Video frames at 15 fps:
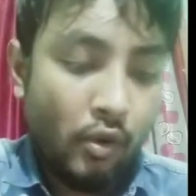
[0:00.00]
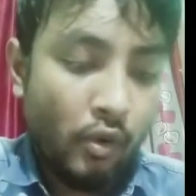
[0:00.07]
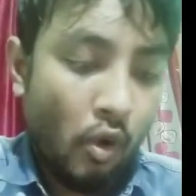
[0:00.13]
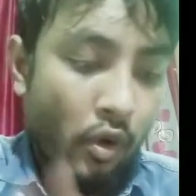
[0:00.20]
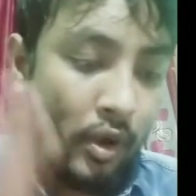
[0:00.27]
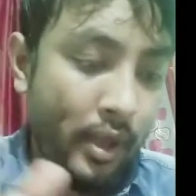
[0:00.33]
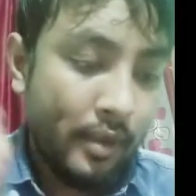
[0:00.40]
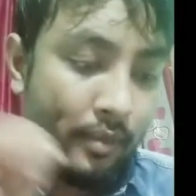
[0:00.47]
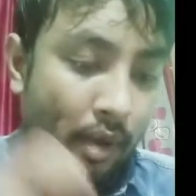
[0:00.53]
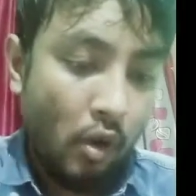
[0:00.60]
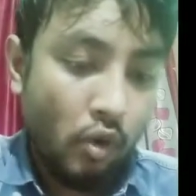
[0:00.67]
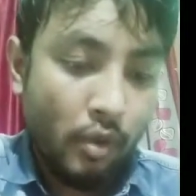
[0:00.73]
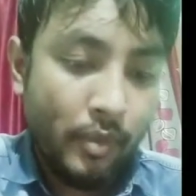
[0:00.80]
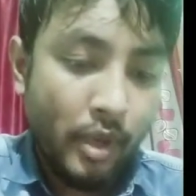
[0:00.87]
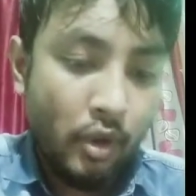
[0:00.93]
Okay, out
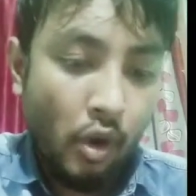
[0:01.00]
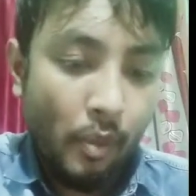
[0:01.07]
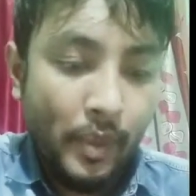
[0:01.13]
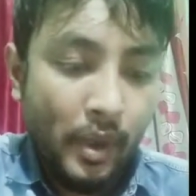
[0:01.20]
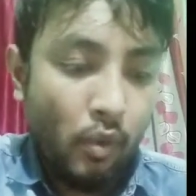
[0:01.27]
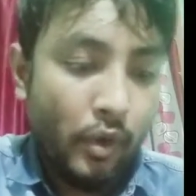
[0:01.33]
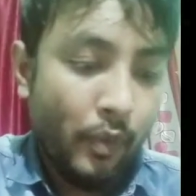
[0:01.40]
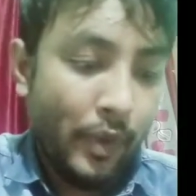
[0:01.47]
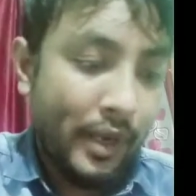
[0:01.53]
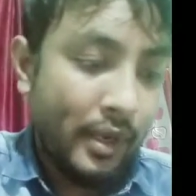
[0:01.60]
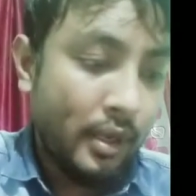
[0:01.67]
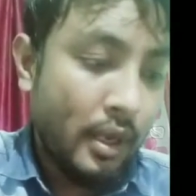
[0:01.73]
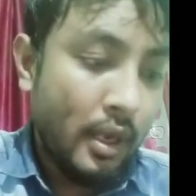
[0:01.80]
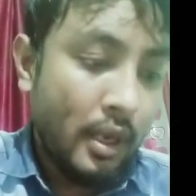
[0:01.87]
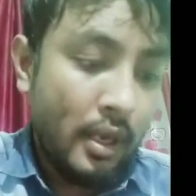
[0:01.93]
of the topic we went.
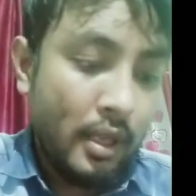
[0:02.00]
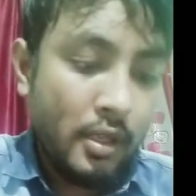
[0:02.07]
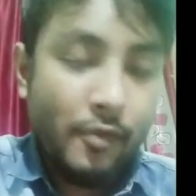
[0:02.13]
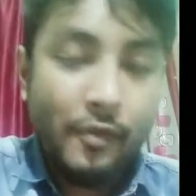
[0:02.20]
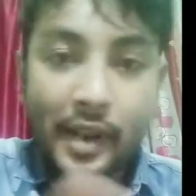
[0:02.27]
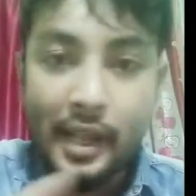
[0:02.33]
So filling